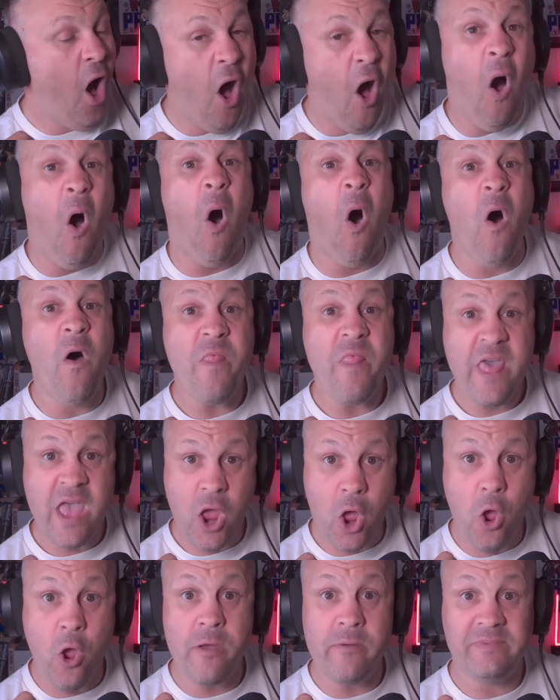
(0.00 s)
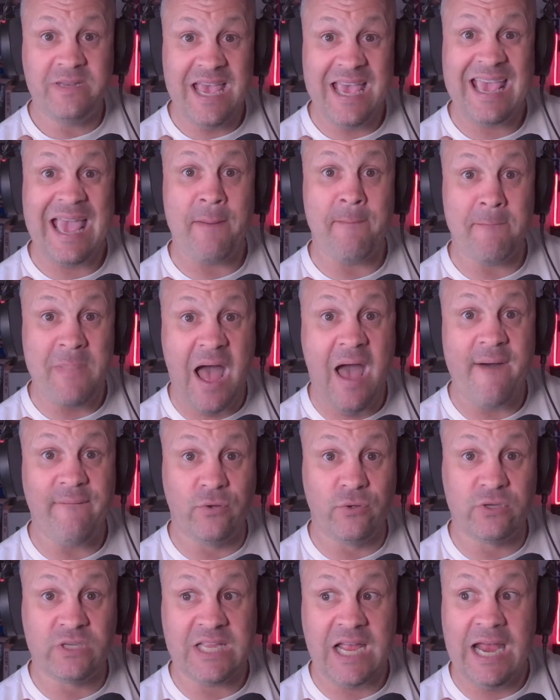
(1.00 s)
on their home deck at
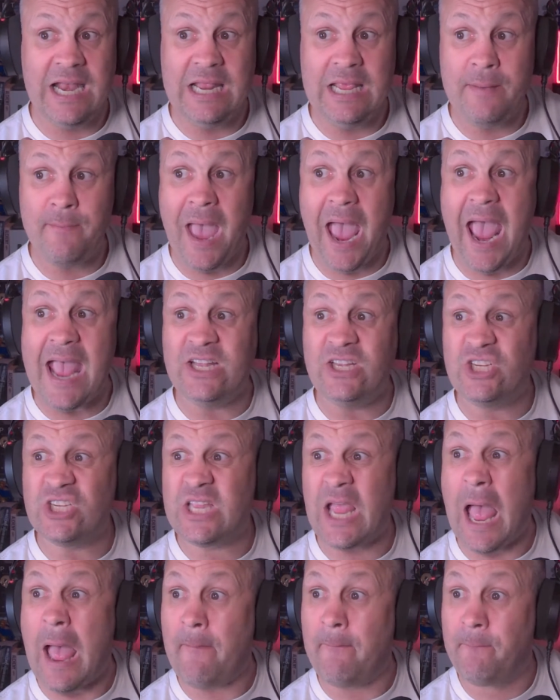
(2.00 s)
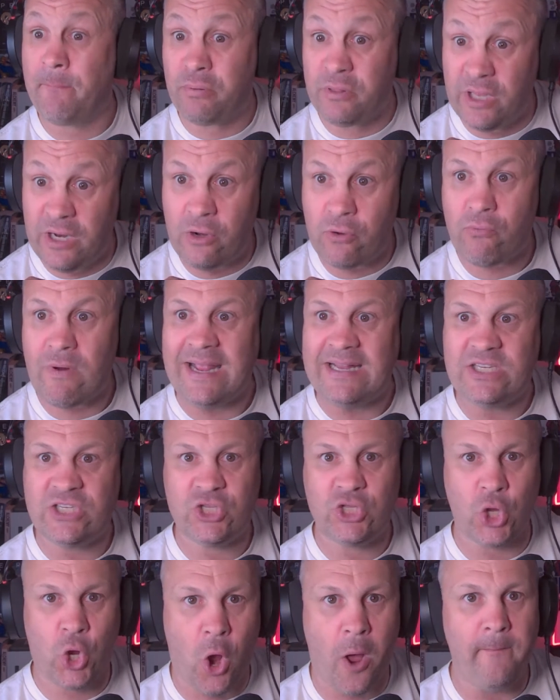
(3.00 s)
Marvel Stadium and just obliterates
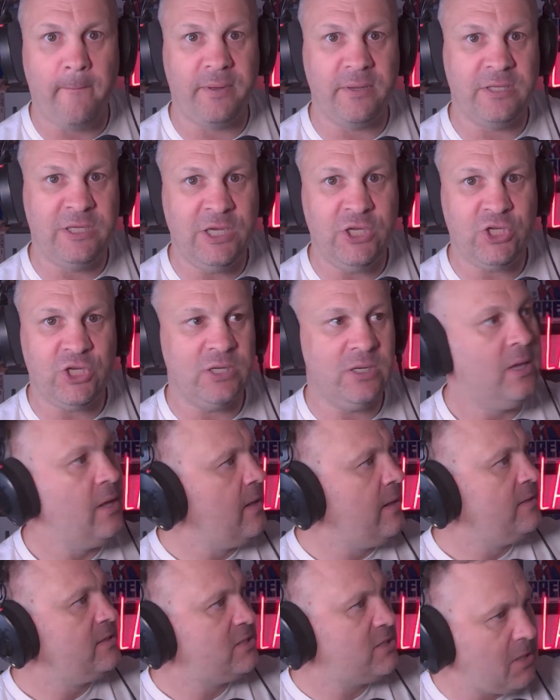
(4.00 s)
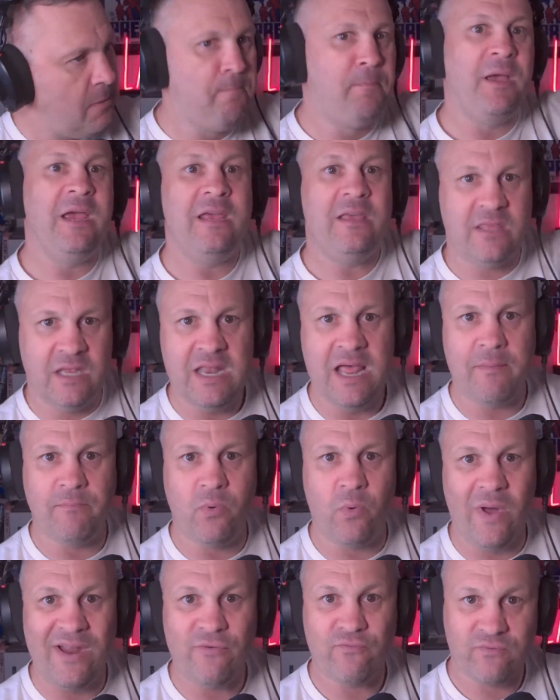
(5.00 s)
the competition to be the
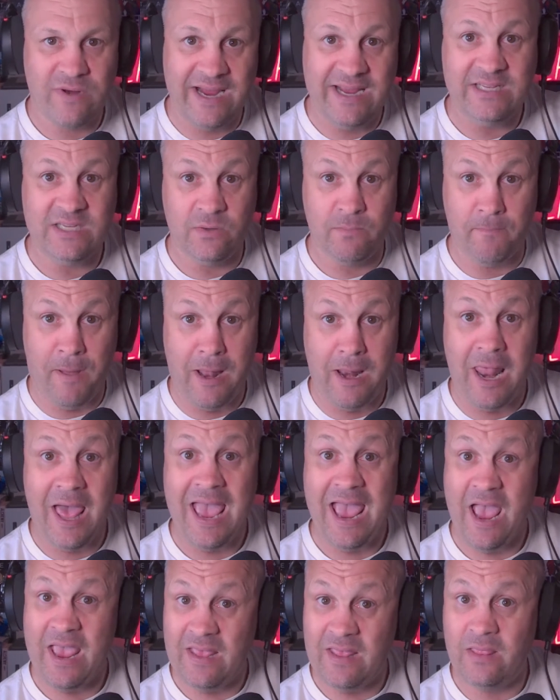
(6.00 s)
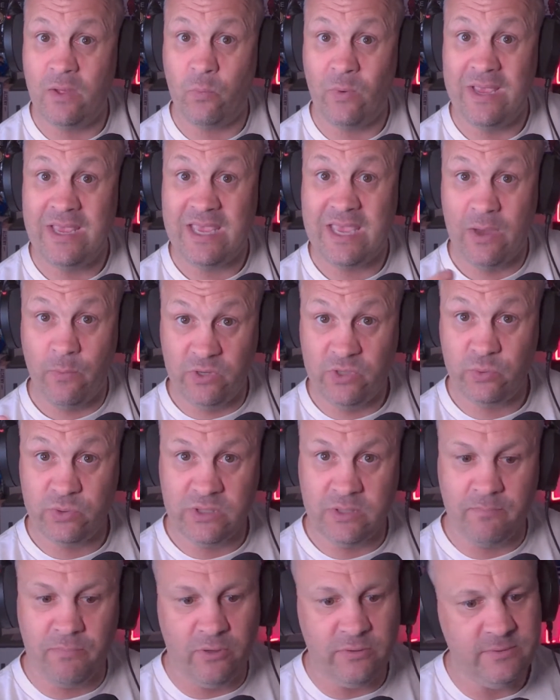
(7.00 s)
number 1 rated player in the weekend, which was
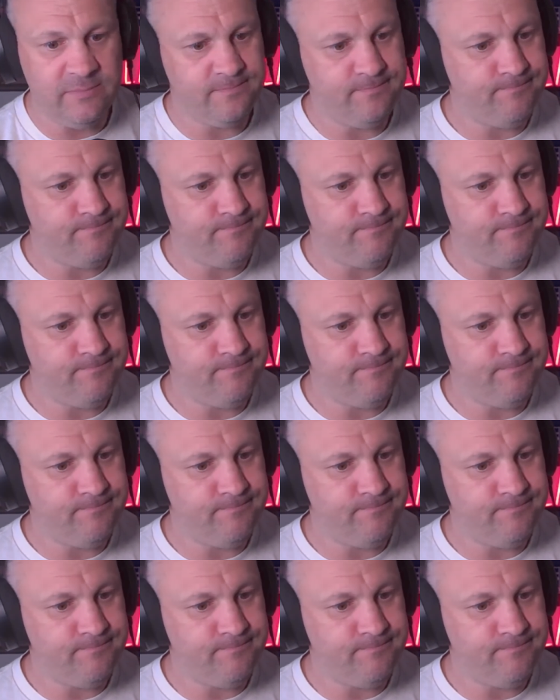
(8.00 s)
the Bont.